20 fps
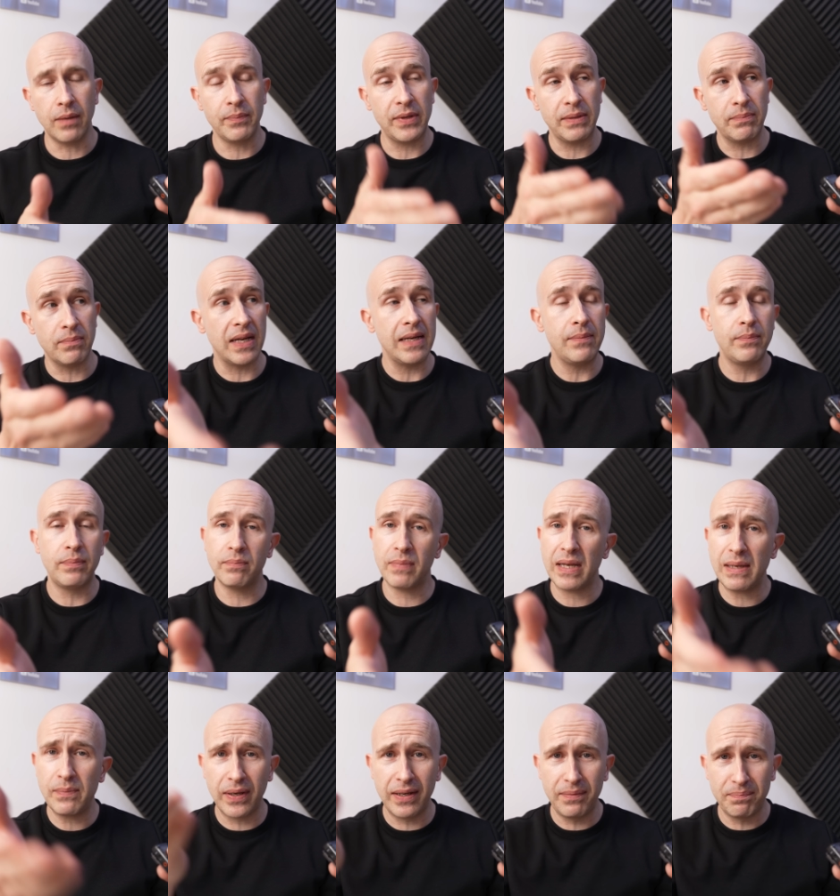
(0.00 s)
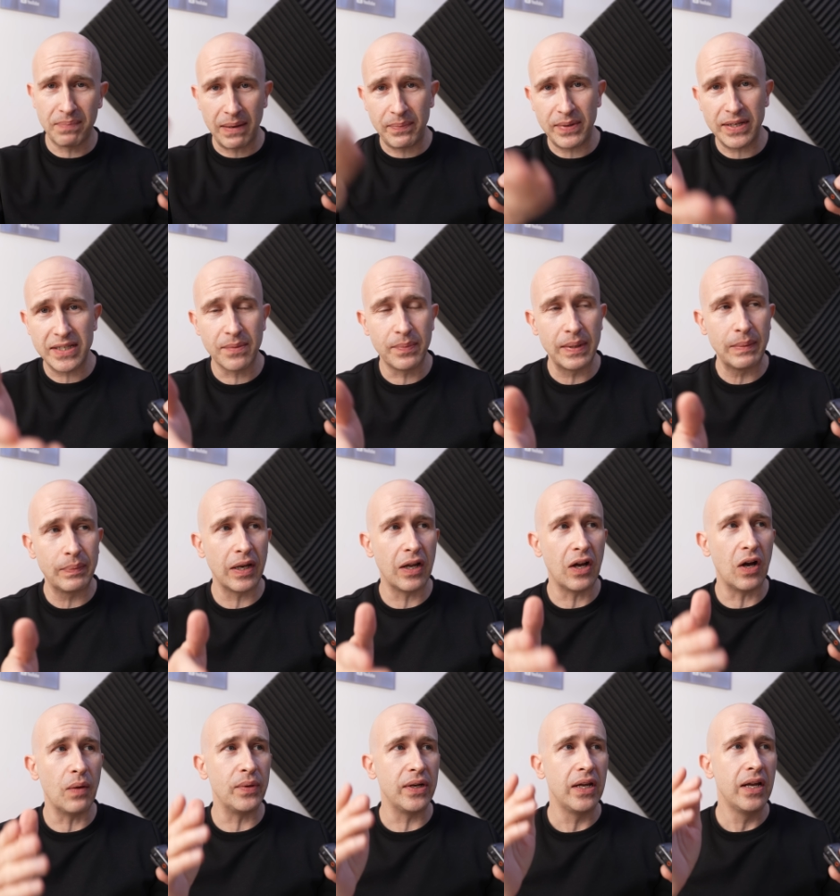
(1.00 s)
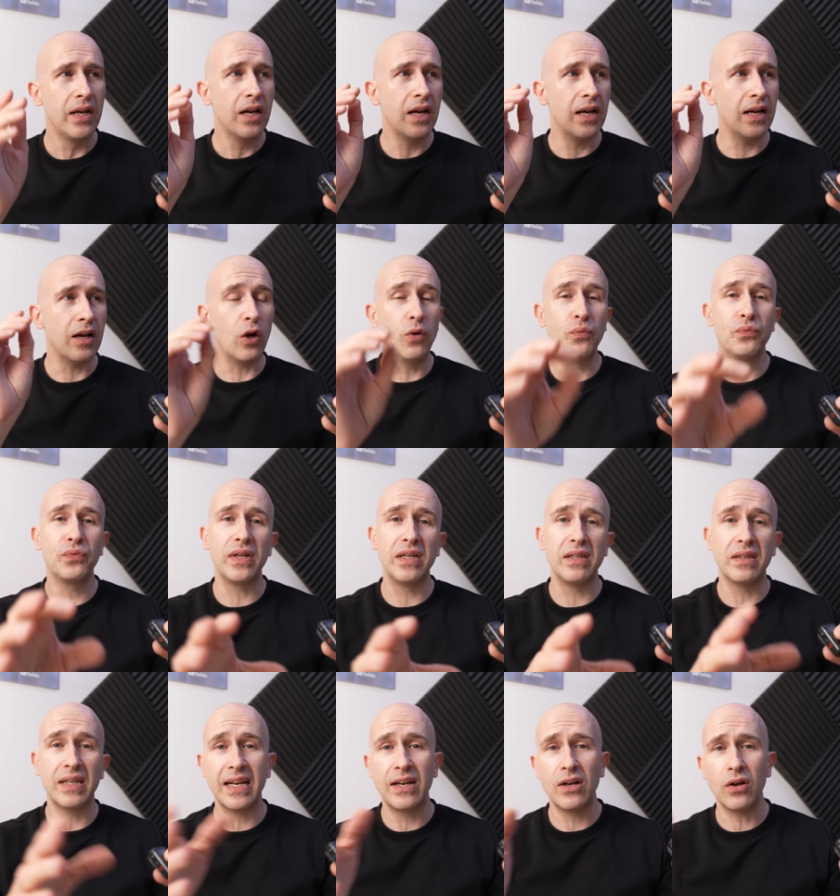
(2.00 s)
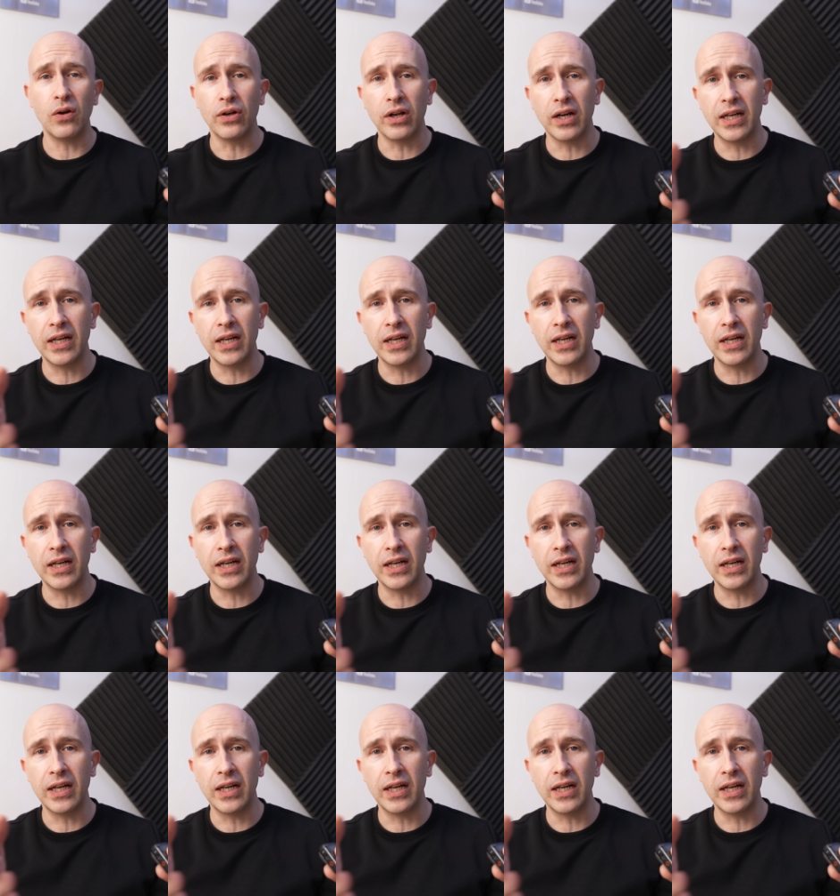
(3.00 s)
I mean, maybe some people are, but hopefully they're not.